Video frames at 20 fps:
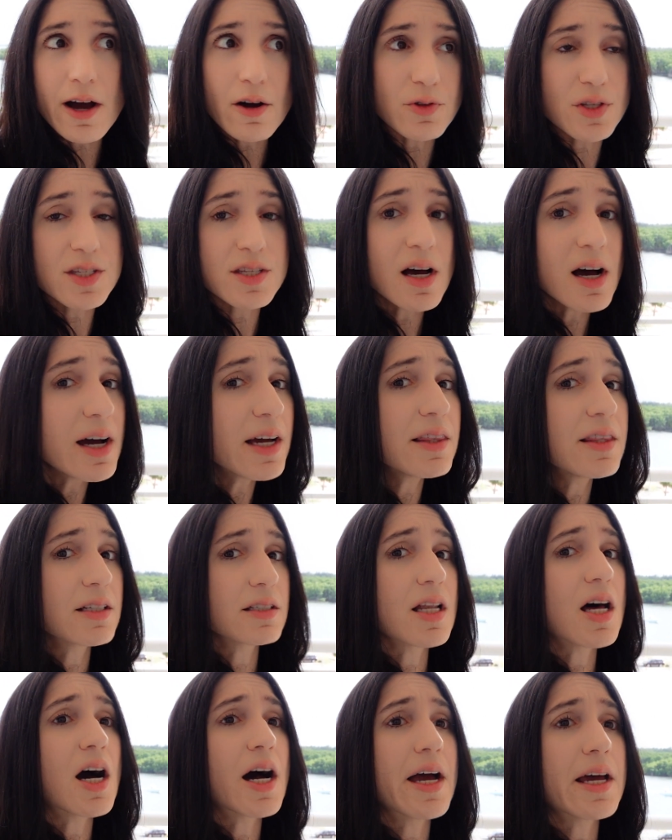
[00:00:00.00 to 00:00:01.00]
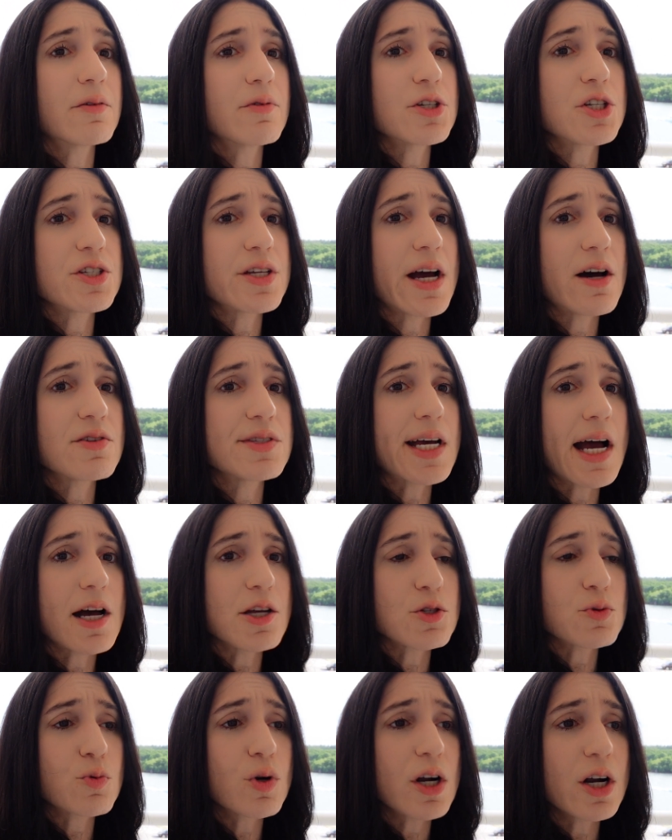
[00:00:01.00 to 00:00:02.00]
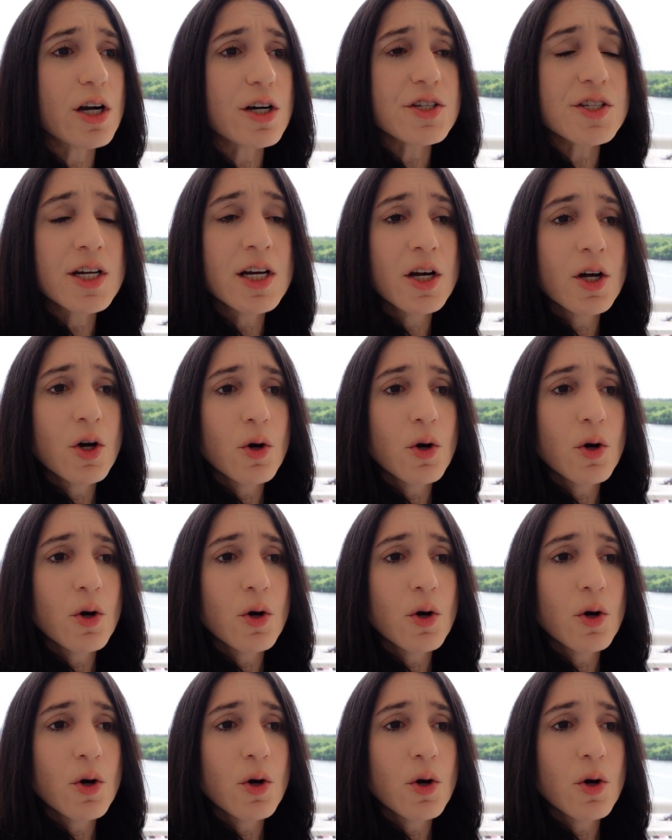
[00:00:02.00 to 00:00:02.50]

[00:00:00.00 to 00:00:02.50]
outside the line, which is how DAS works,